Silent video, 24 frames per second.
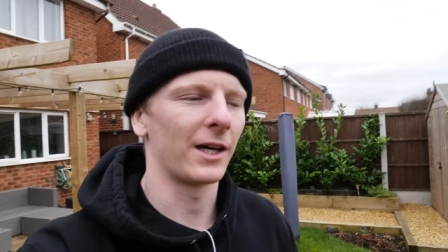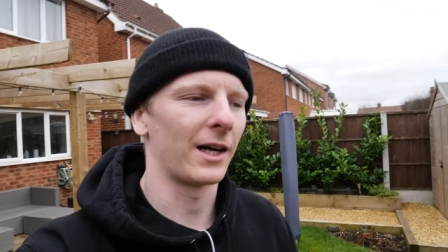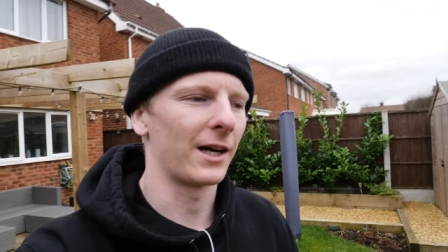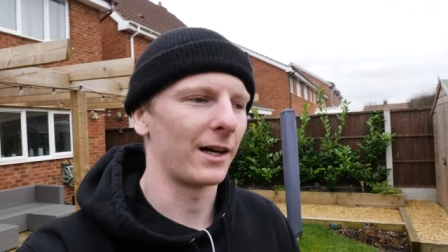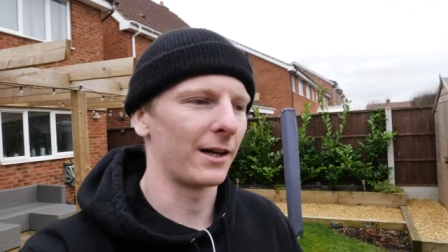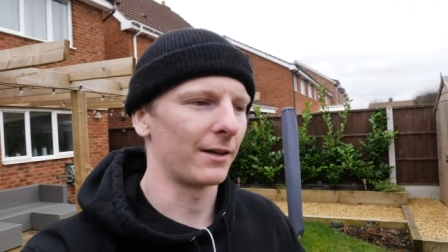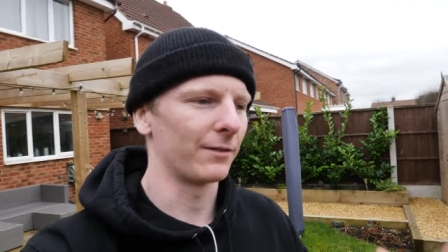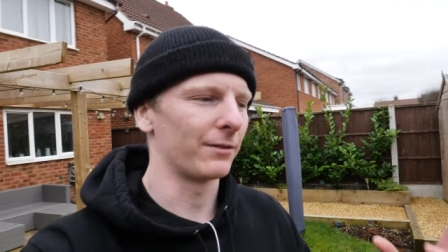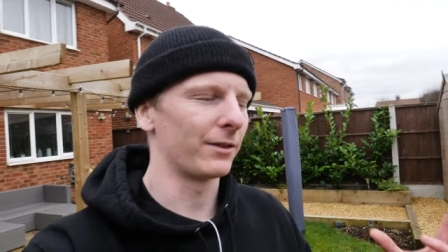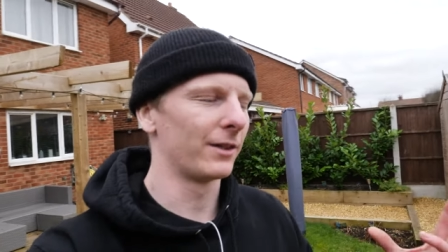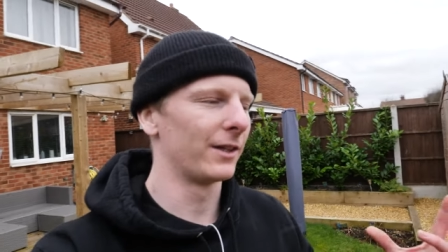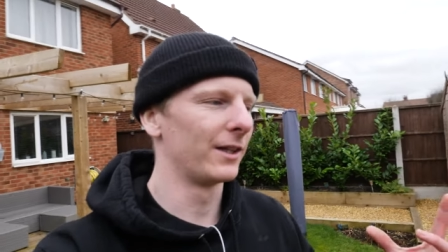
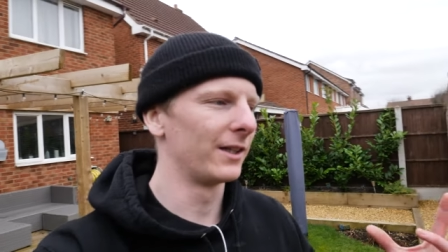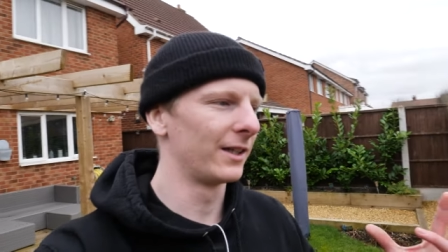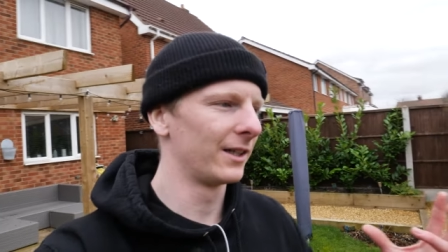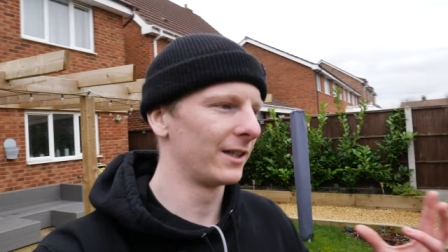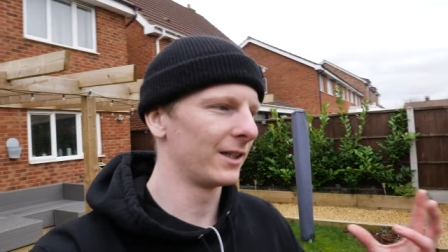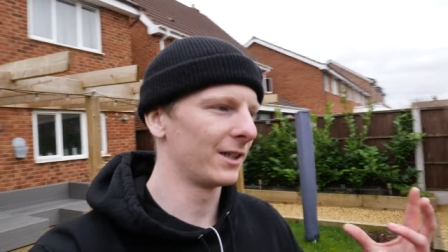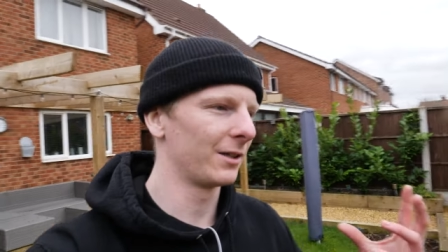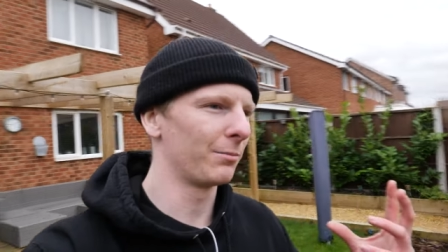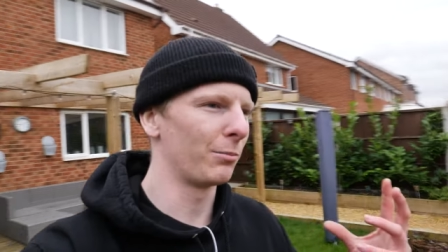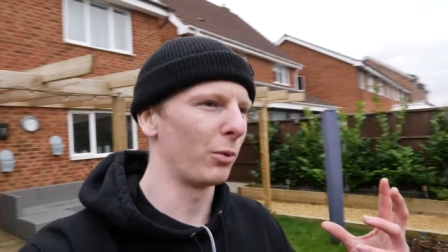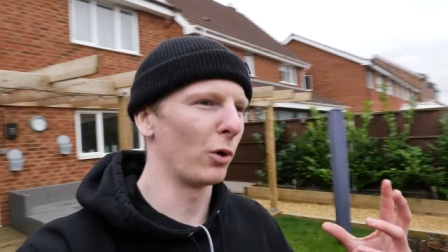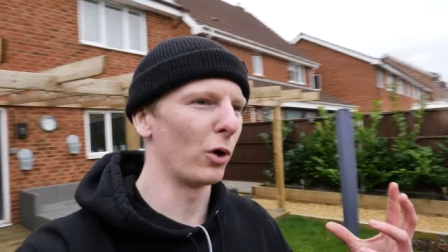I've
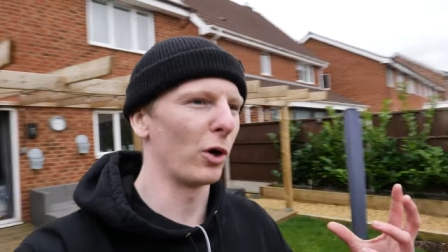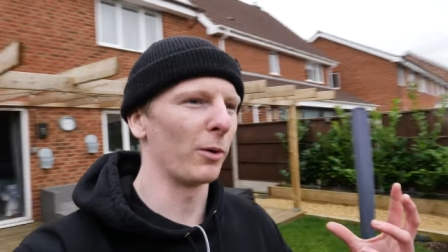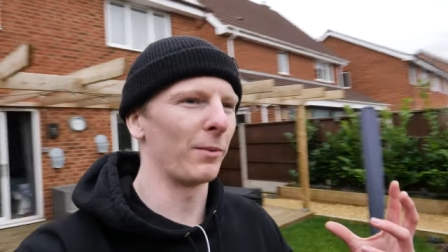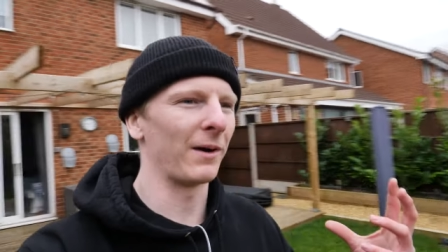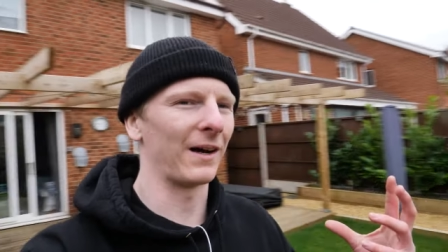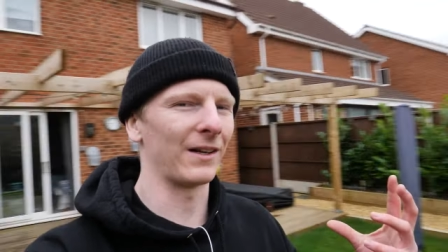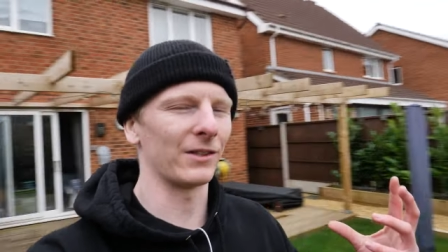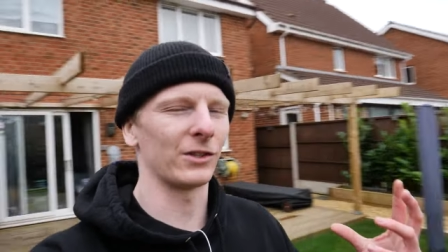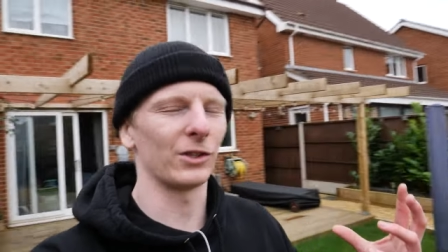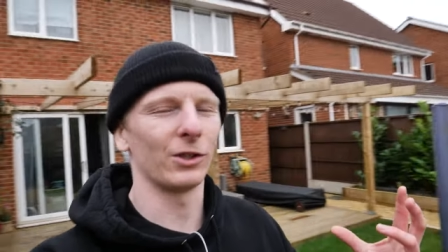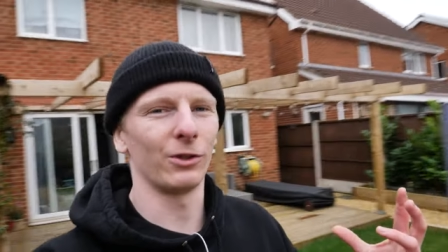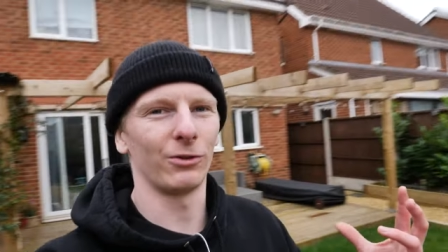put
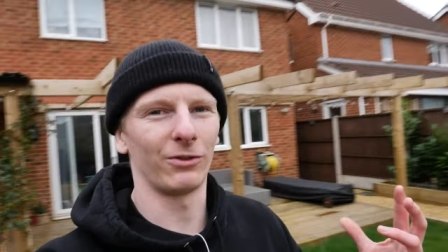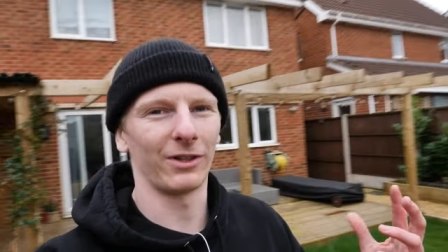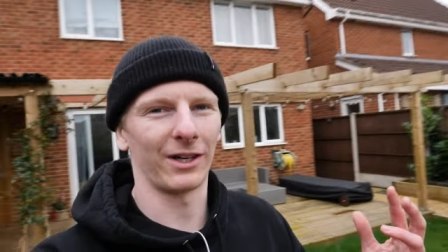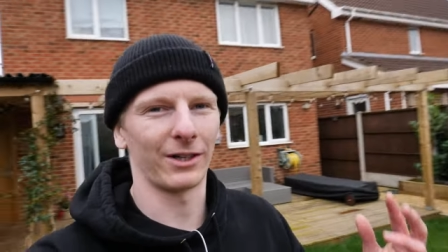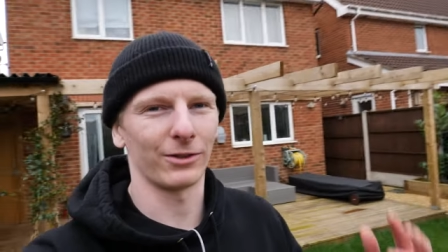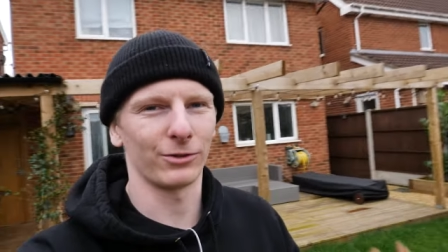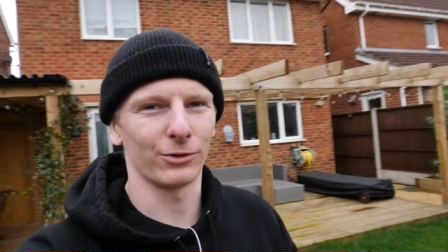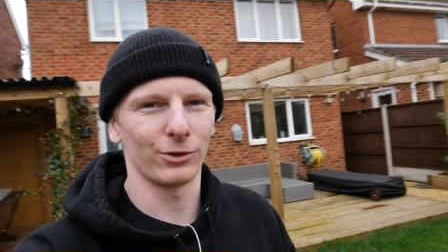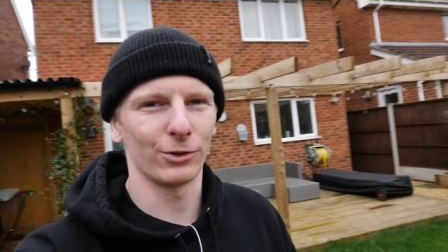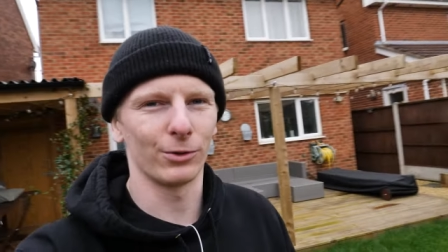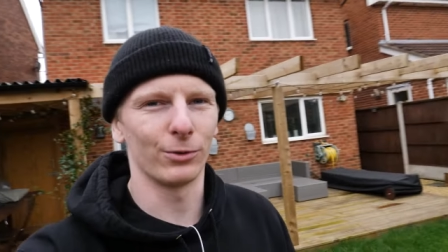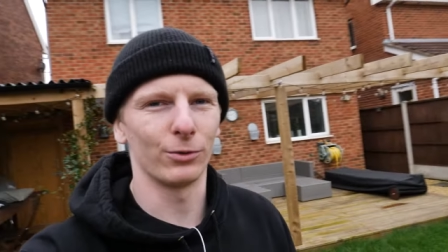about
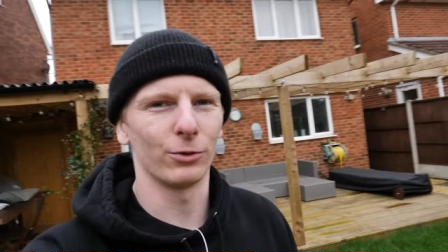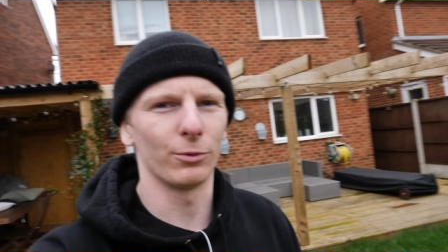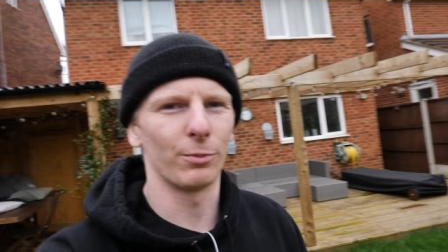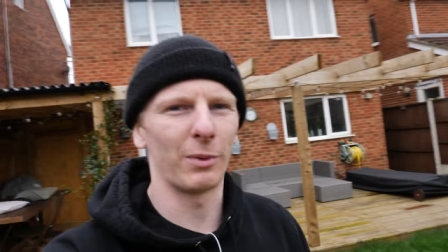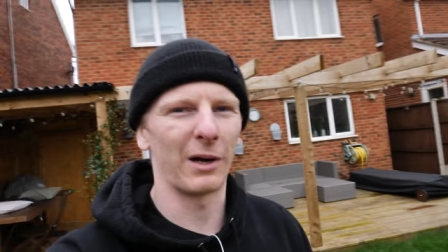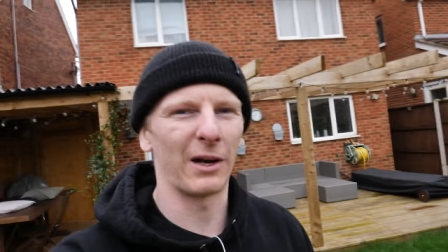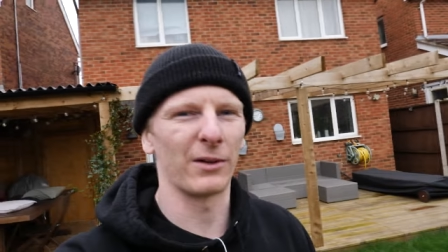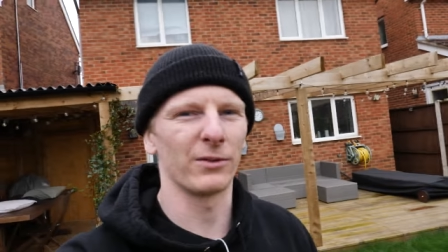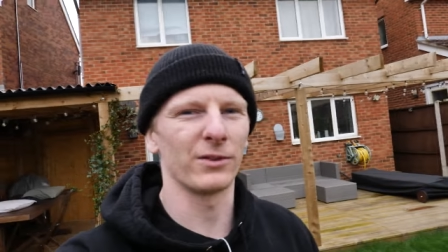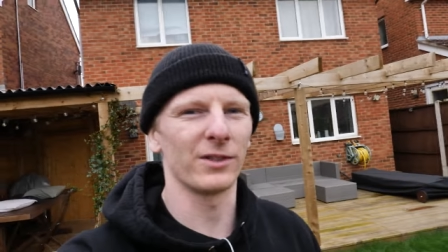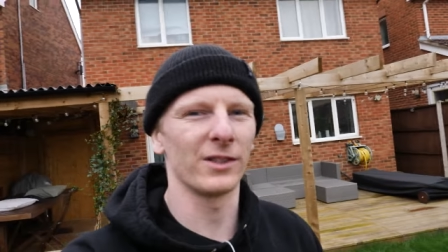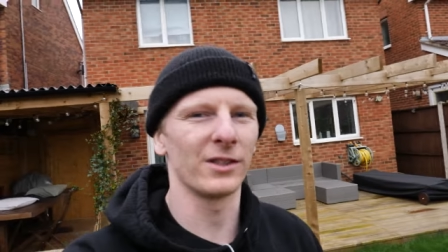
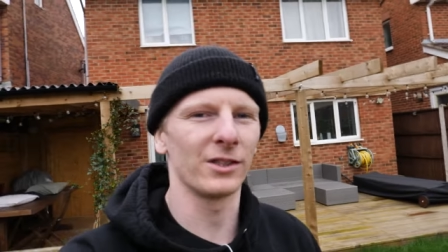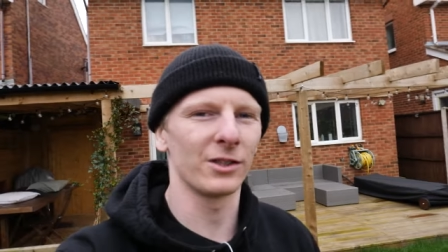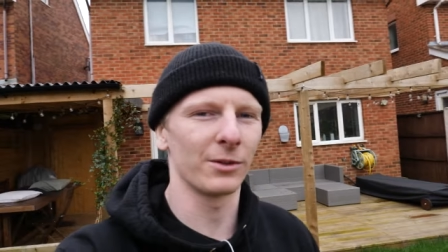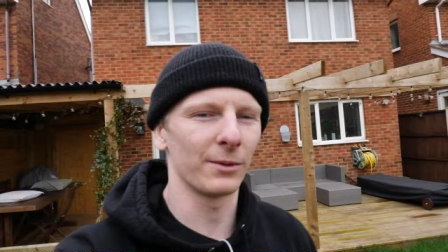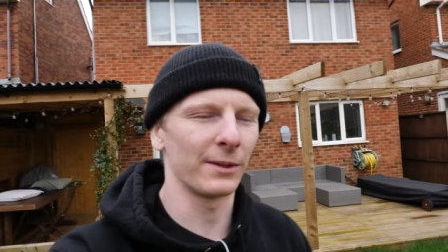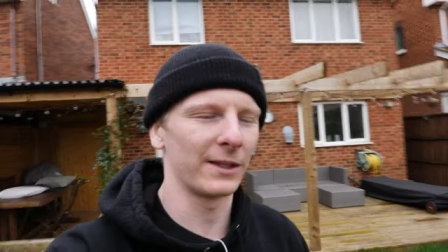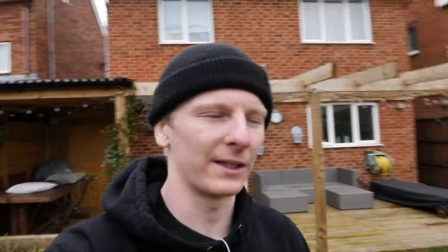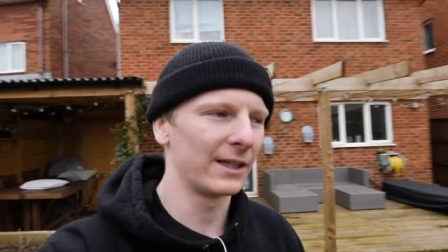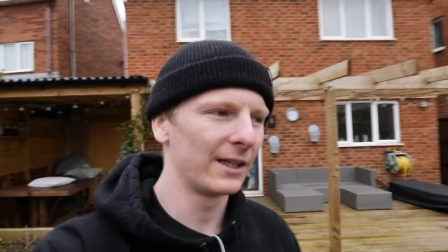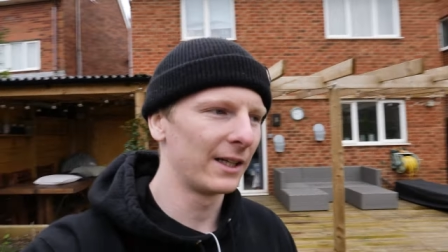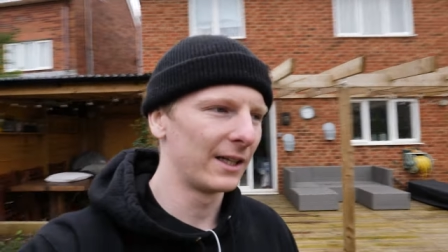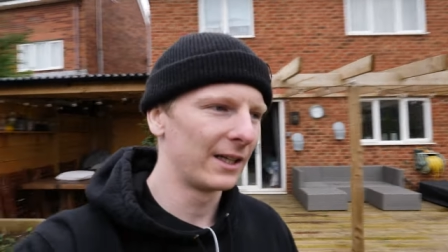£2,200 into
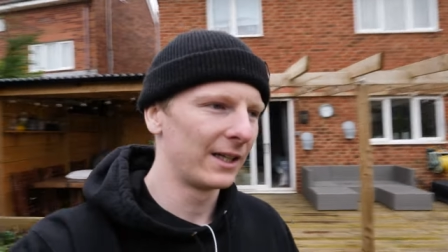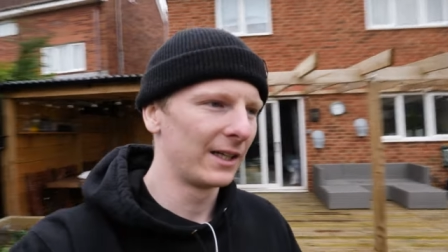it.